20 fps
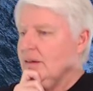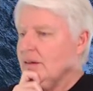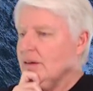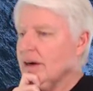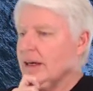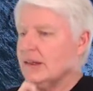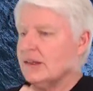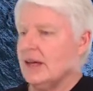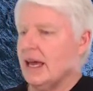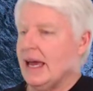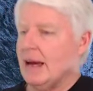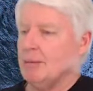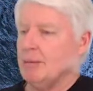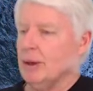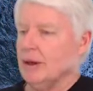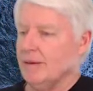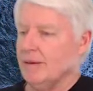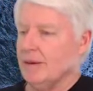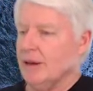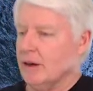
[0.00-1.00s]
For
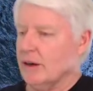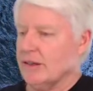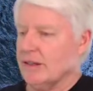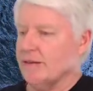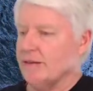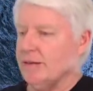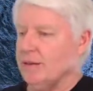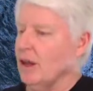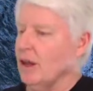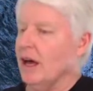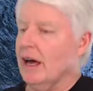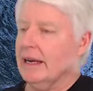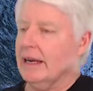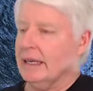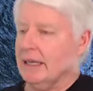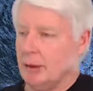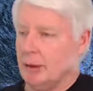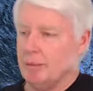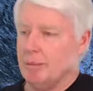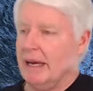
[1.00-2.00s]
example, if there's a flood
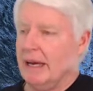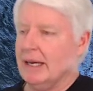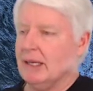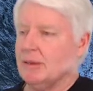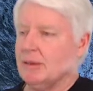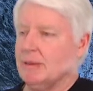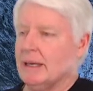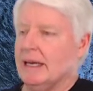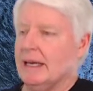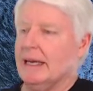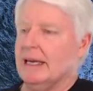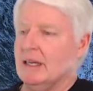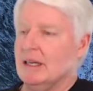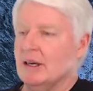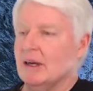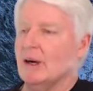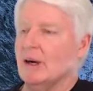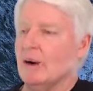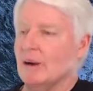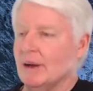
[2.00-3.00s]
in your basement and
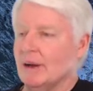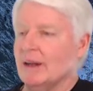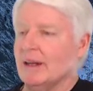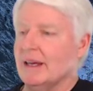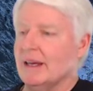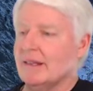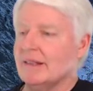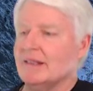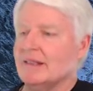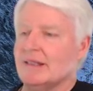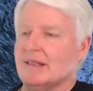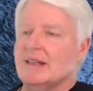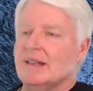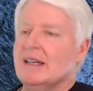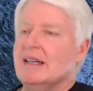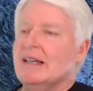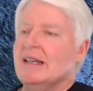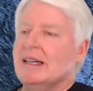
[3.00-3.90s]
you go to this,